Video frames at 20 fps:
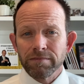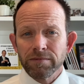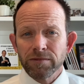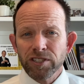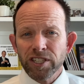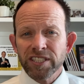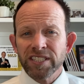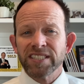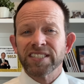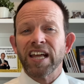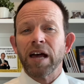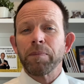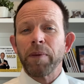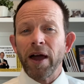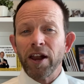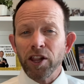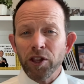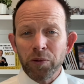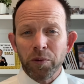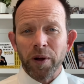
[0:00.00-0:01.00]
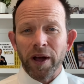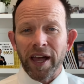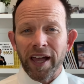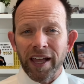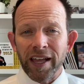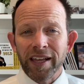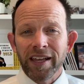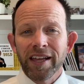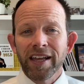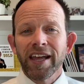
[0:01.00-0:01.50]
Just step out of the
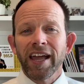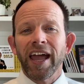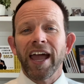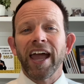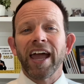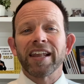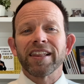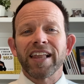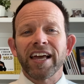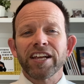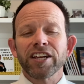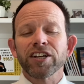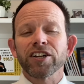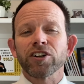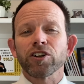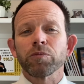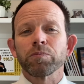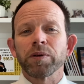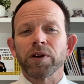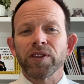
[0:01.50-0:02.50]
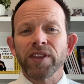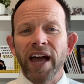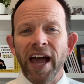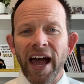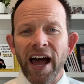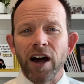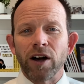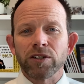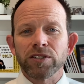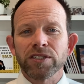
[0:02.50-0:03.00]
way and let your girl build the
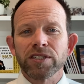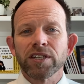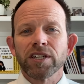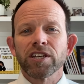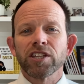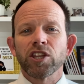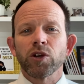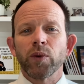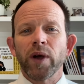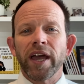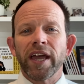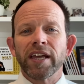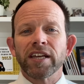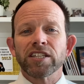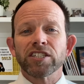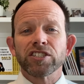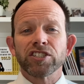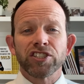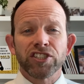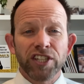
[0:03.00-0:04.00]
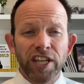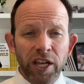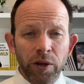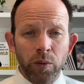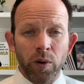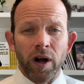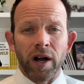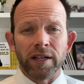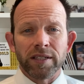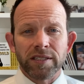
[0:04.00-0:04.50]
house the way she
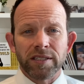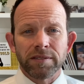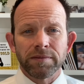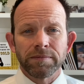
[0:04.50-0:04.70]
wants.